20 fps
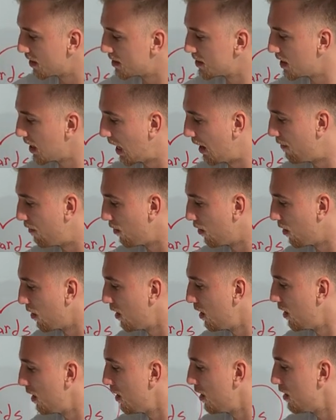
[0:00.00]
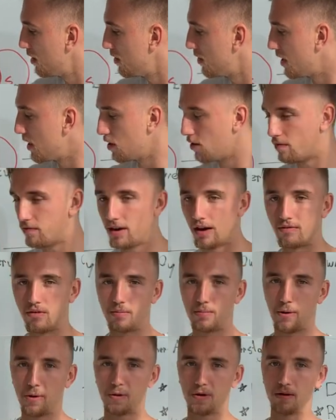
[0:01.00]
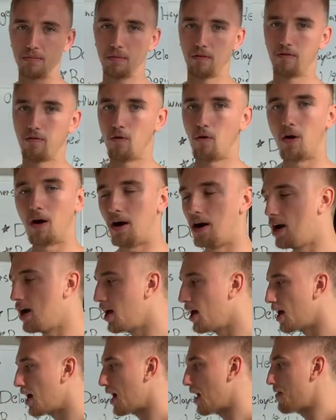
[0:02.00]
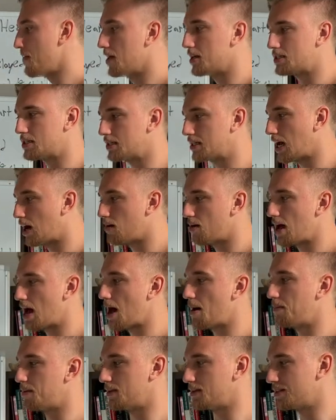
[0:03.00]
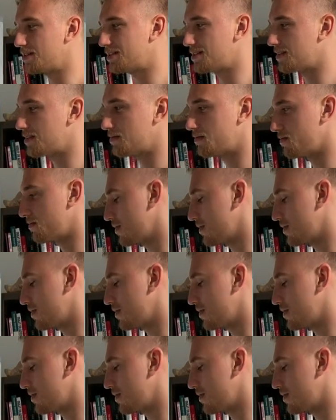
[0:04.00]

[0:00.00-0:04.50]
this level that you've never broken before. And this is how it happens. It's